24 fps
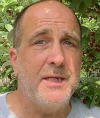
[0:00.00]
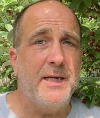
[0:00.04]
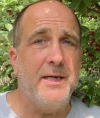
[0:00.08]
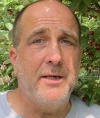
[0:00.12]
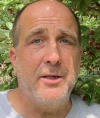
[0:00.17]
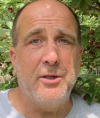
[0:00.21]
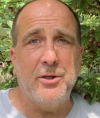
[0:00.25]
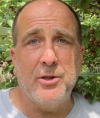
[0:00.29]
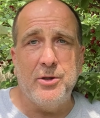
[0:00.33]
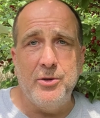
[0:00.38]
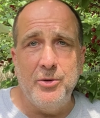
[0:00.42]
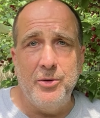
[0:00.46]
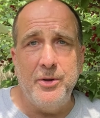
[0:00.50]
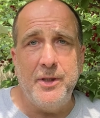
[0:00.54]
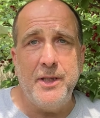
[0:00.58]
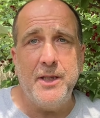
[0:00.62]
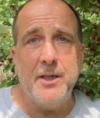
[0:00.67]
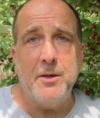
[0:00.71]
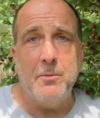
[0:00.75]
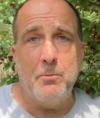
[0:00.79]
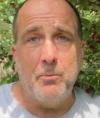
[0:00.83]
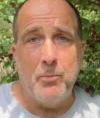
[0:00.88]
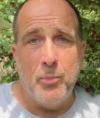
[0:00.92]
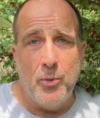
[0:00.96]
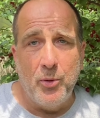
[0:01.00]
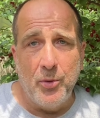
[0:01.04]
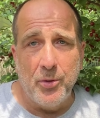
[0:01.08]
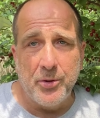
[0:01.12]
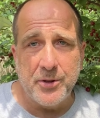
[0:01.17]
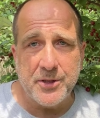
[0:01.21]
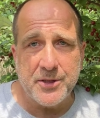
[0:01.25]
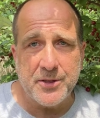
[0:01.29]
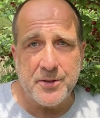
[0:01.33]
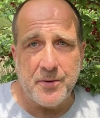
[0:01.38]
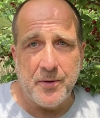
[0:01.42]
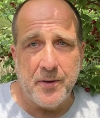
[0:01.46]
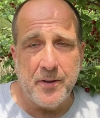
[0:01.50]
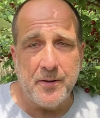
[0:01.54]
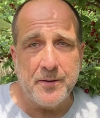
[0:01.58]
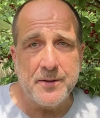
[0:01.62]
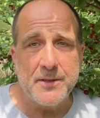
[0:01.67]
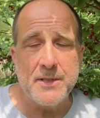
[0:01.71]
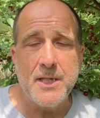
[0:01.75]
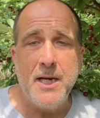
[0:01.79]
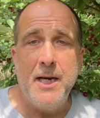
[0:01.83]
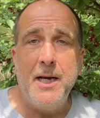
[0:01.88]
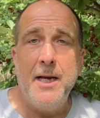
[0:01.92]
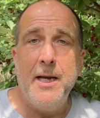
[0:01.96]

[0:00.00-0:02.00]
including poor soils.